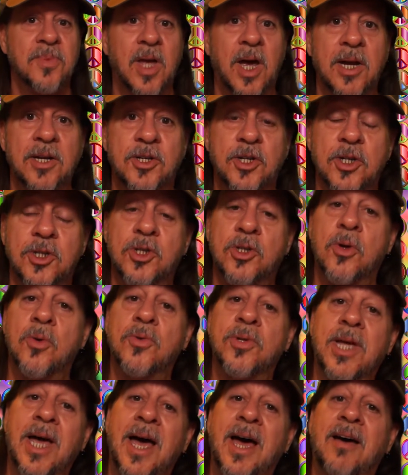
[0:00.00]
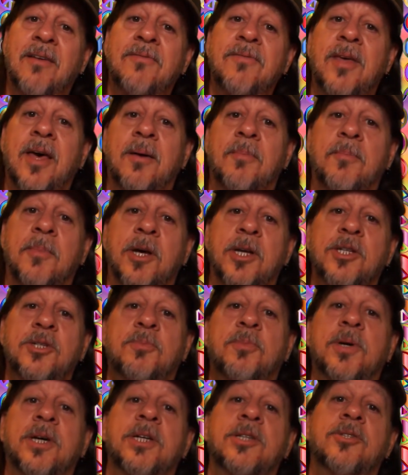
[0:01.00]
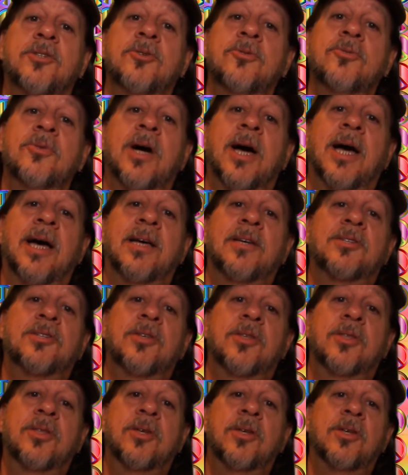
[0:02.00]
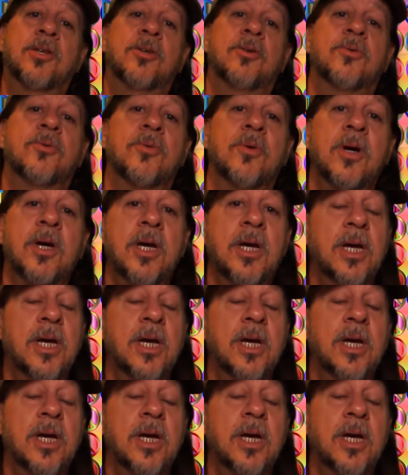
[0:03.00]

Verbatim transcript: I just don't have that much, but I do ask that you,